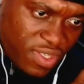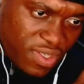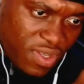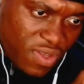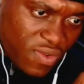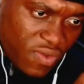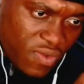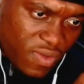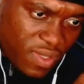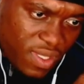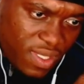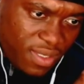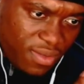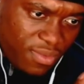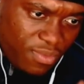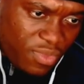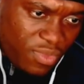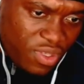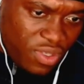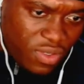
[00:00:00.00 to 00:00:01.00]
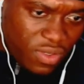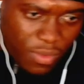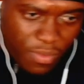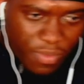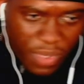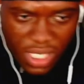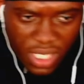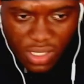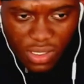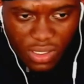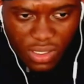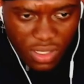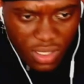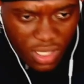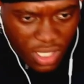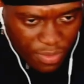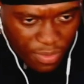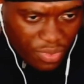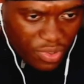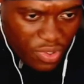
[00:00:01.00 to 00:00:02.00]
soul is
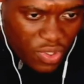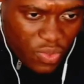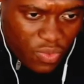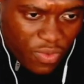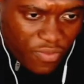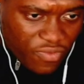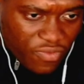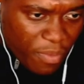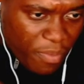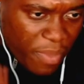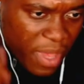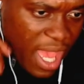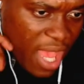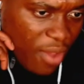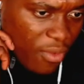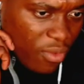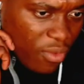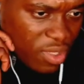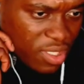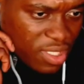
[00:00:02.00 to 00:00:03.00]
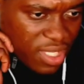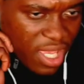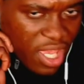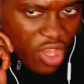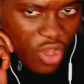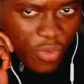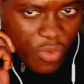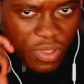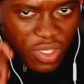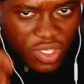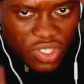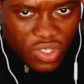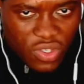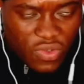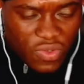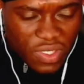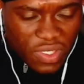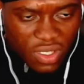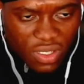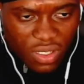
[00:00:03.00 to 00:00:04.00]
imbued with the power to help its
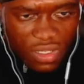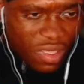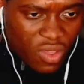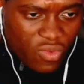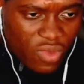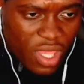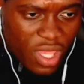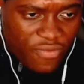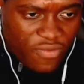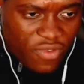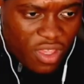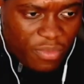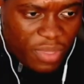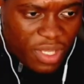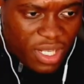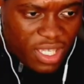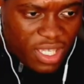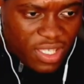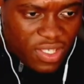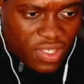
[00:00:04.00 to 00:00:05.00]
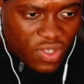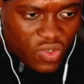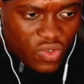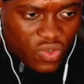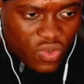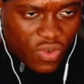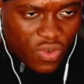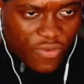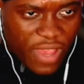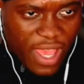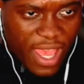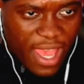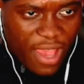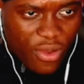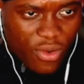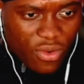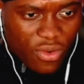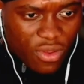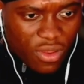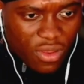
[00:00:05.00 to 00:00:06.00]
user. We have the ability to draw that
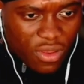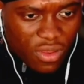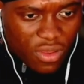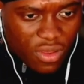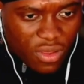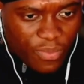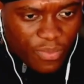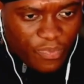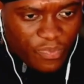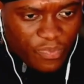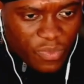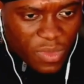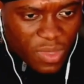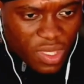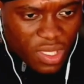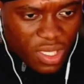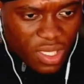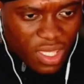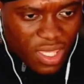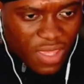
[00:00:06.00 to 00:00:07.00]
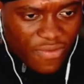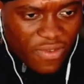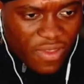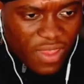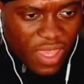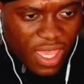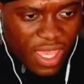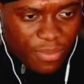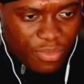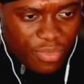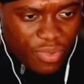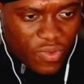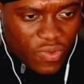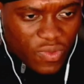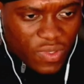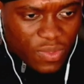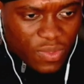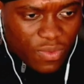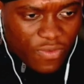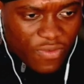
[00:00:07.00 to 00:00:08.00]
out. Give it a
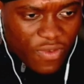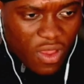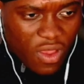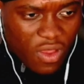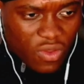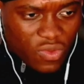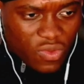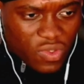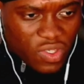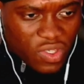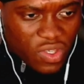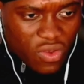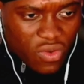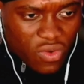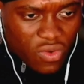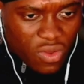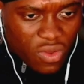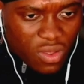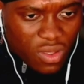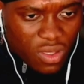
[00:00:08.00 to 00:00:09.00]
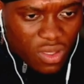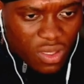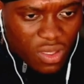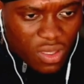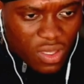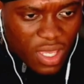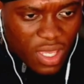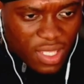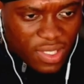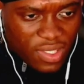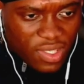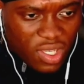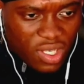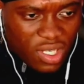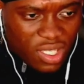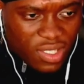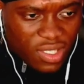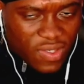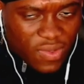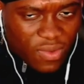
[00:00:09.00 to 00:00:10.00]
boost with our own soul and turn
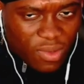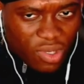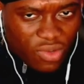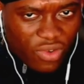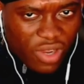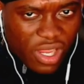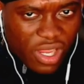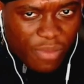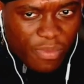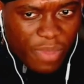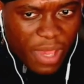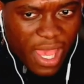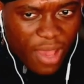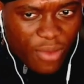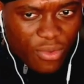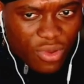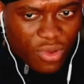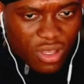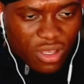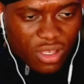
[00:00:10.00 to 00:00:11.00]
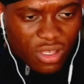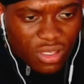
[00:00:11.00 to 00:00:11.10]
it into a greater power.